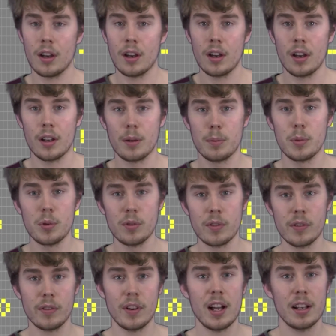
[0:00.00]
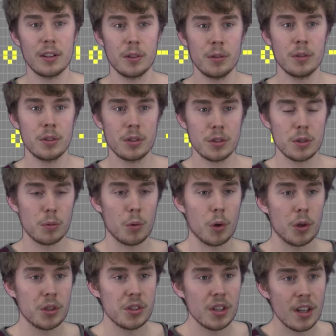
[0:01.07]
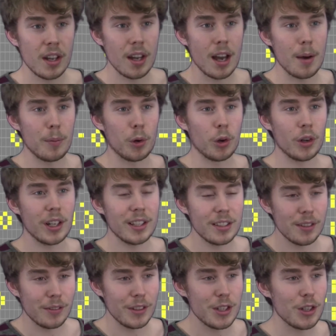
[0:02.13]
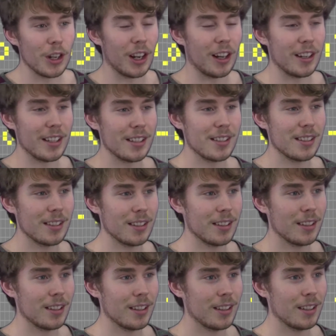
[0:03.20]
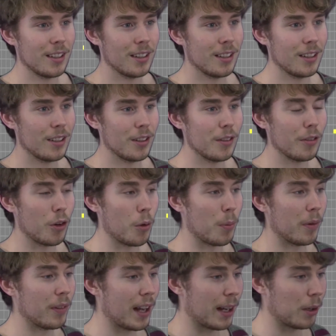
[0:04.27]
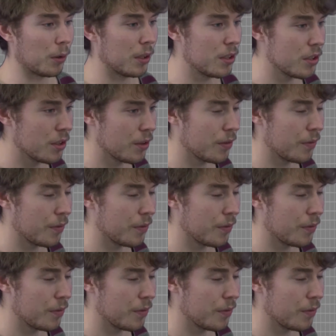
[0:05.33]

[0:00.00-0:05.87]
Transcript: and a move of value towards a more individualized form of language,